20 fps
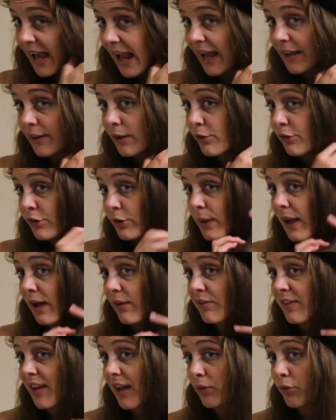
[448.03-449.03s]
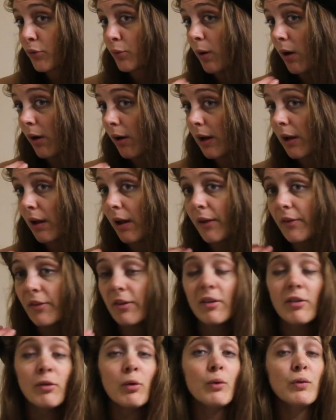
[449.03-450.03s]
and I do have natural highlights
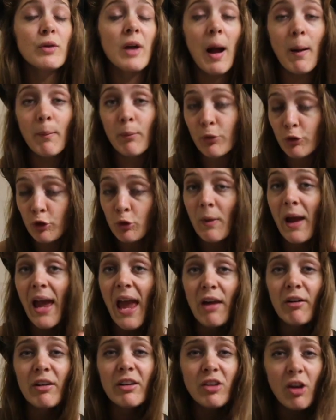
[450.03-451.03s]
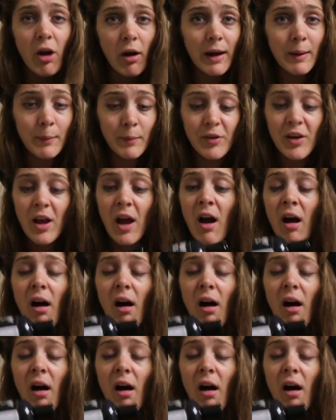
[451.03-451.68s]
that sort of come through my hair at times.